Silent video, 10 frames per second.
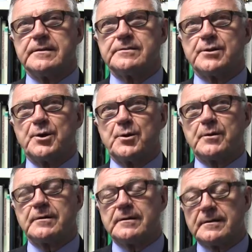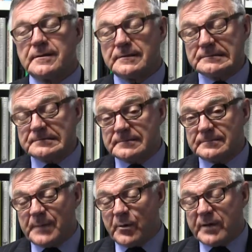So
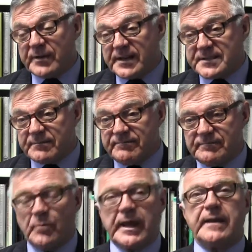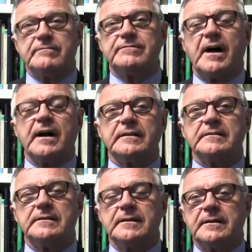my wife and I said, okay, fine.
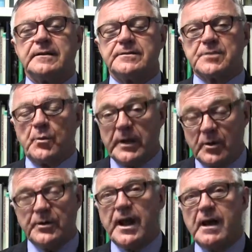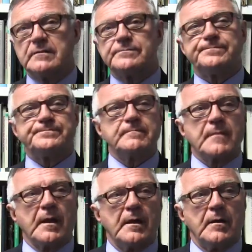So we go down,
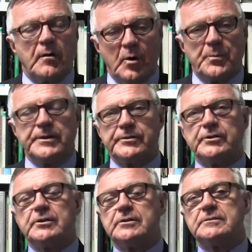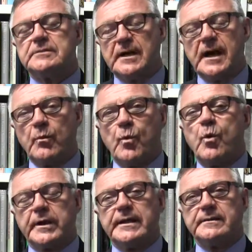open the door, and
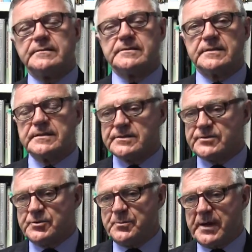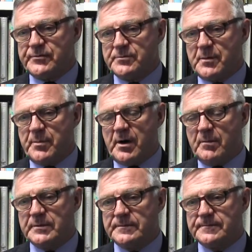walk into this two bedroom
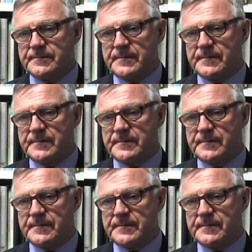apartment.